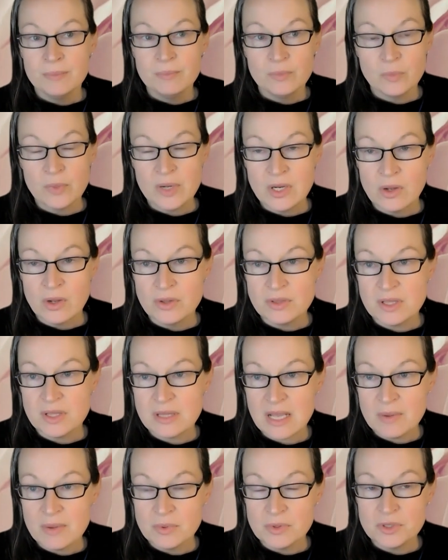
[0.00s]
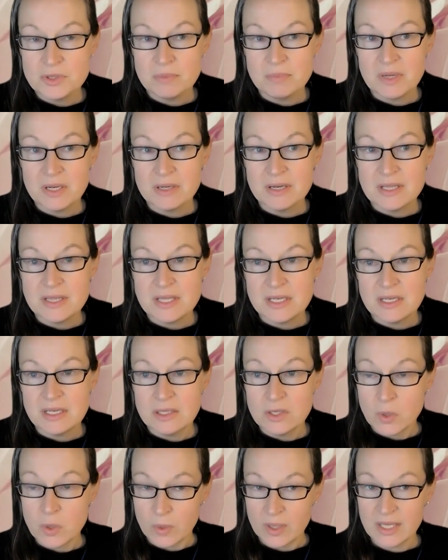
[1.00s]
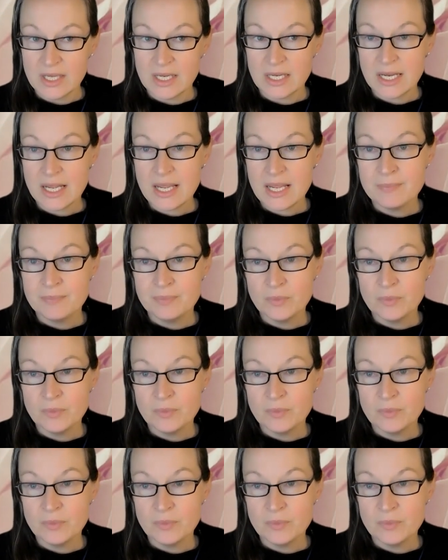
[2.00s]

We know that they want to bury their dead quickly.